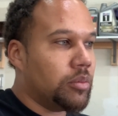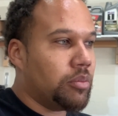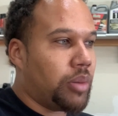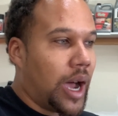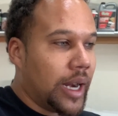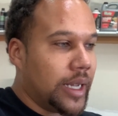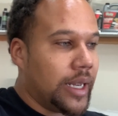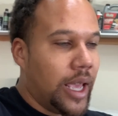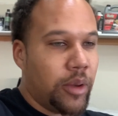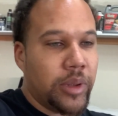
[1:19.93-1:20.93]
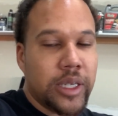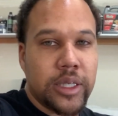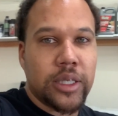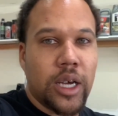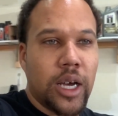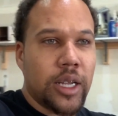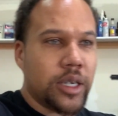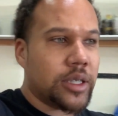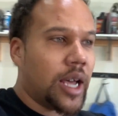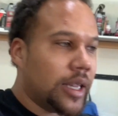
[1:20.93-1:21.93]
body damage. There's
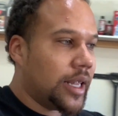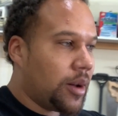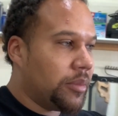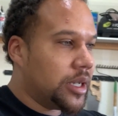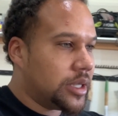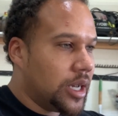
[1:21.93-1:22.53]
not that much